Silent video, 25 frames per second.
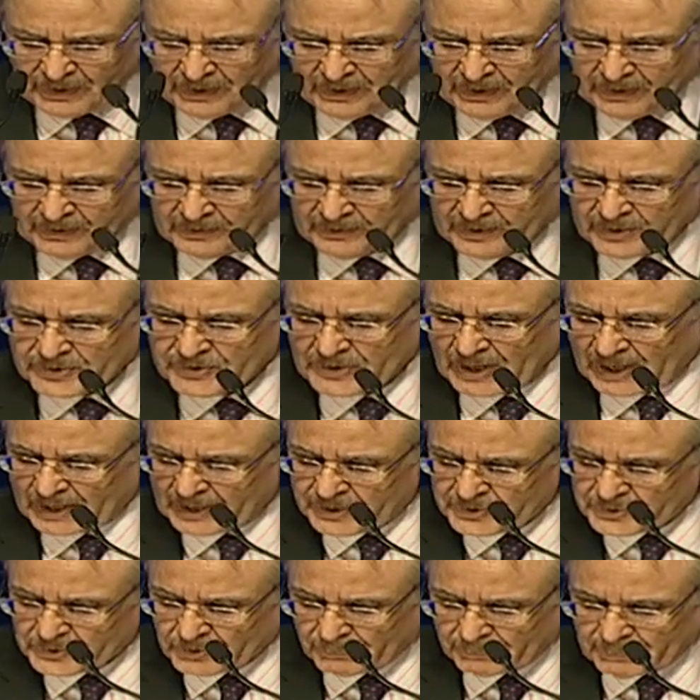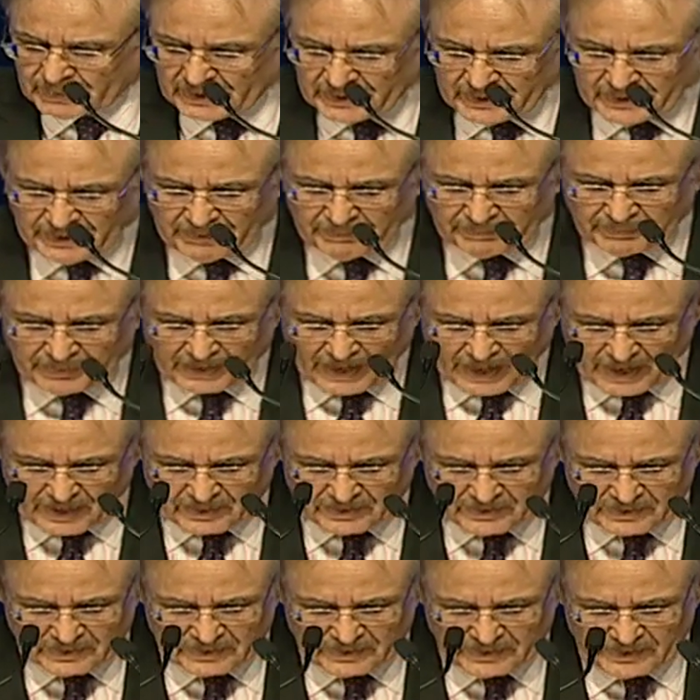the challenge of building
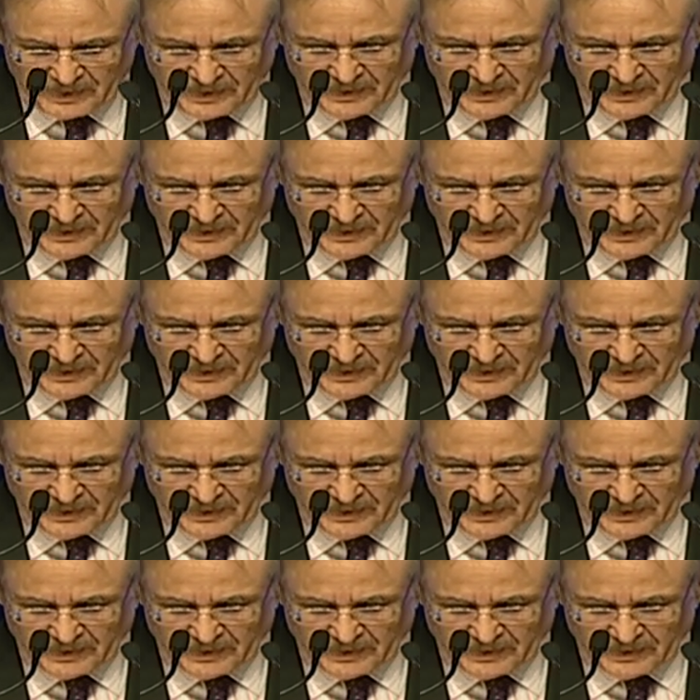brands in,